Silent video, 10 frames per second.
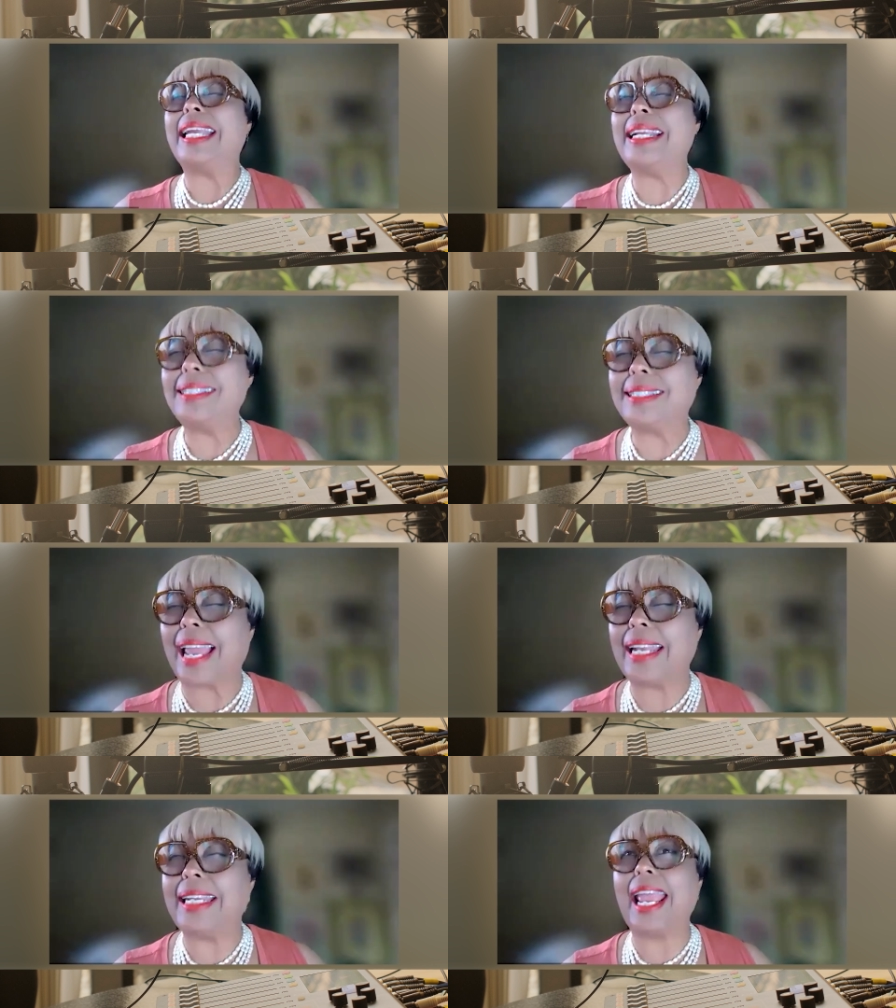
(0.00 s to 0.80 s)

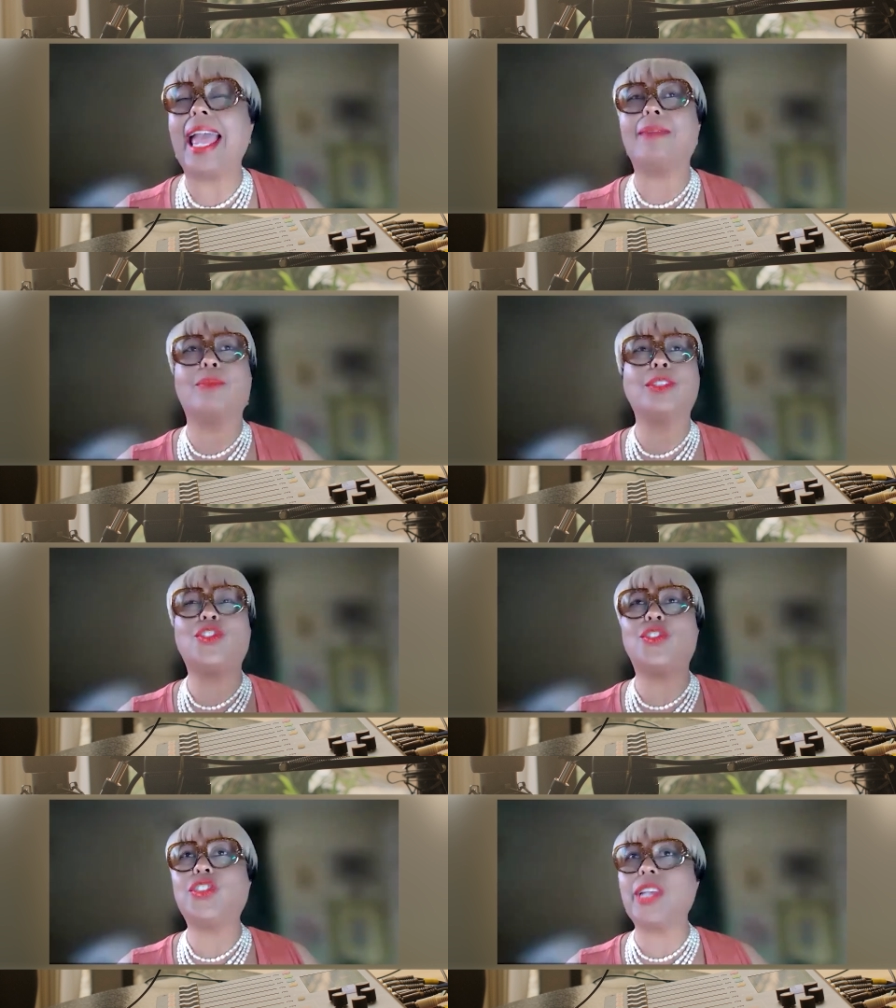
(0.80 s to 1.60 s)
insight he had
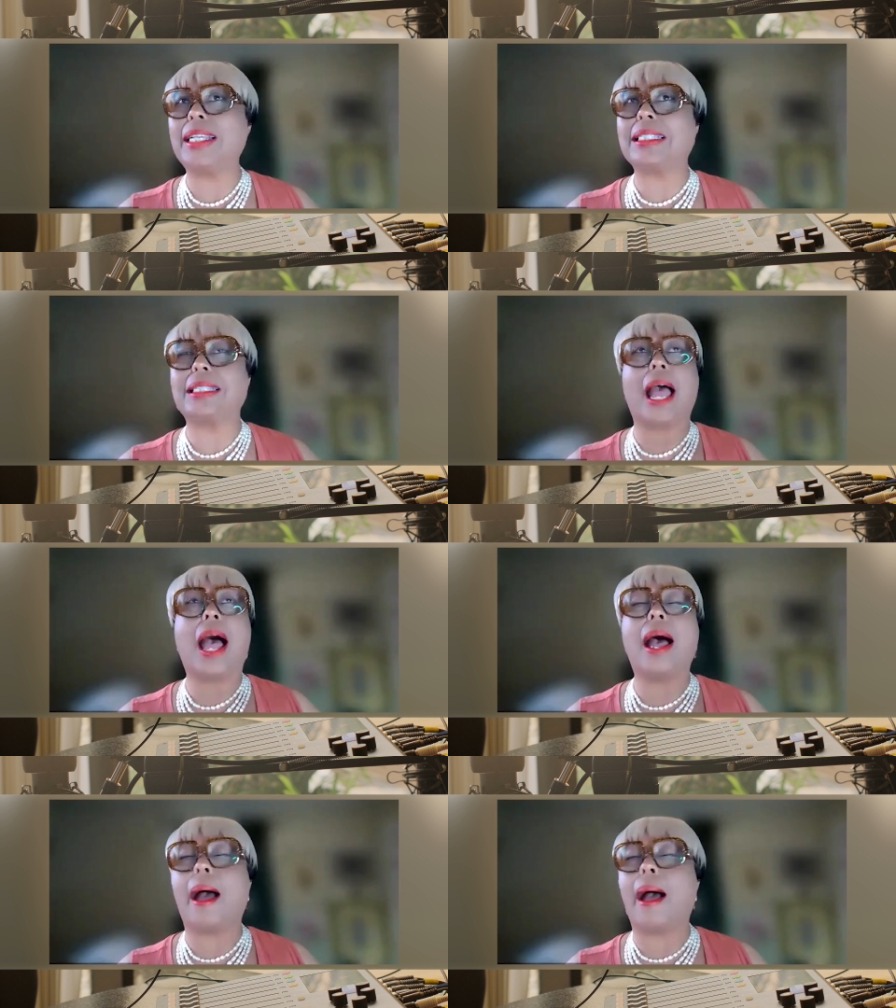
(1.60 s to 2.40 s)
was just
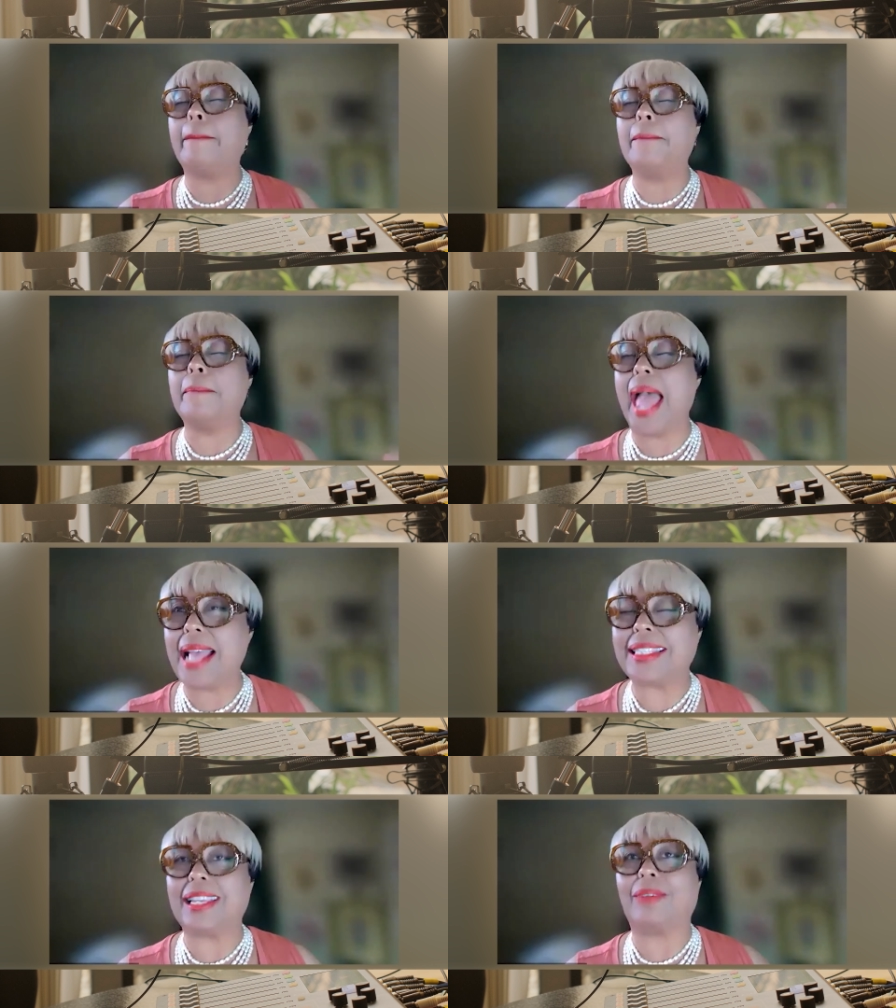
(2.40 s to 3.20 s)

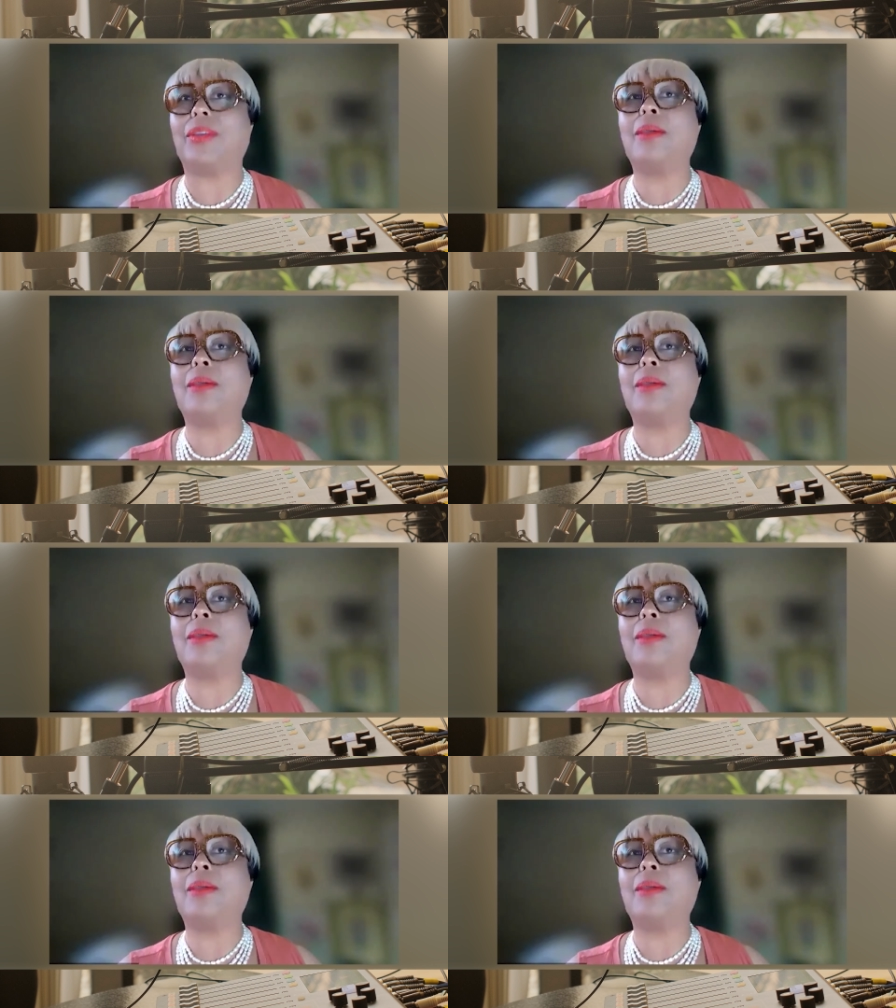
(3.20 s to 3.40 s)
massive.